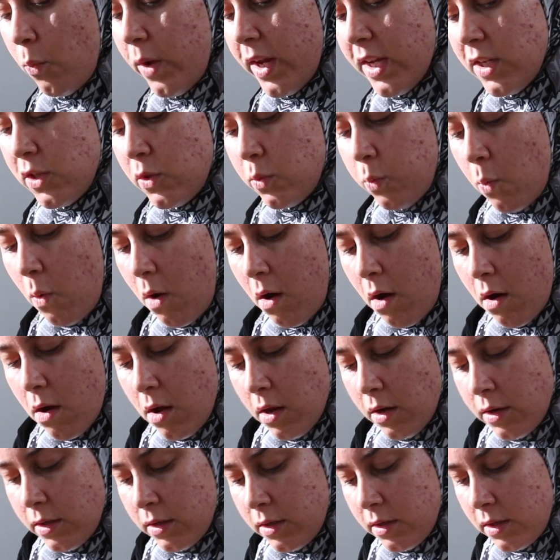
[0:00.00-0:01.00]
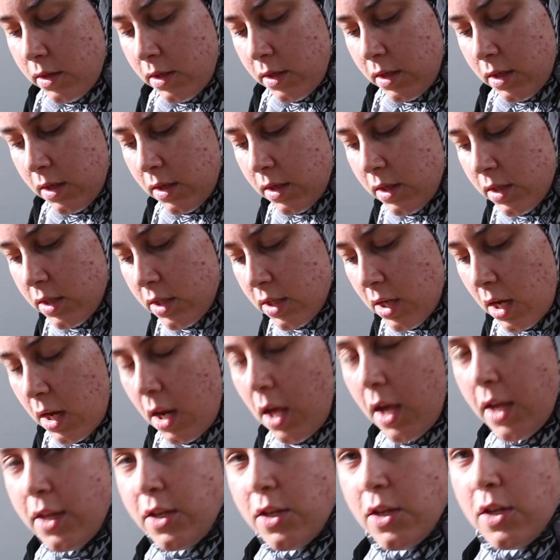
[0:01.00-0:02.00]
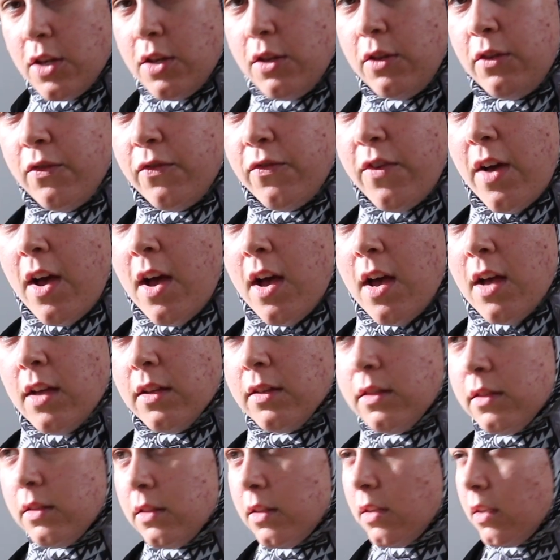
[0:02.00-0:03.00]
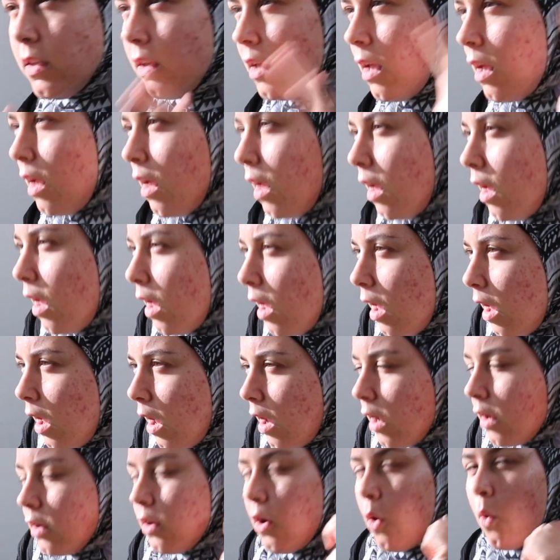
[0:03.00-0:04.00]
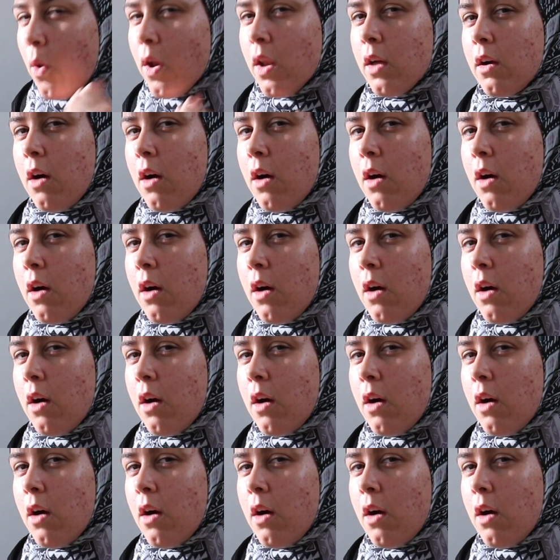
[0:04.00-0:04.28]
which one shall I use first? Go on, I